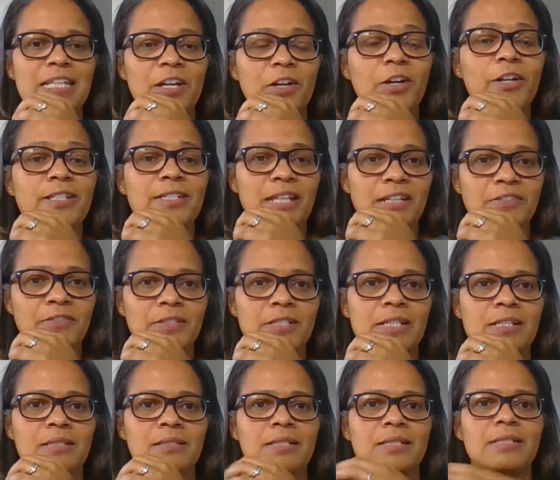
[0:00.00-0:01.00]
there are
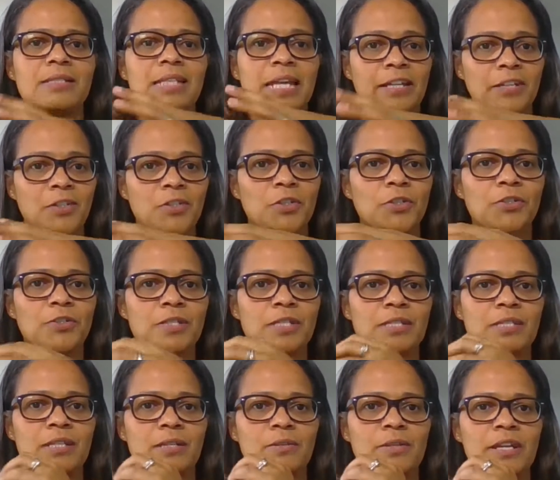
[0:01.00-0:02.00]
definite sectors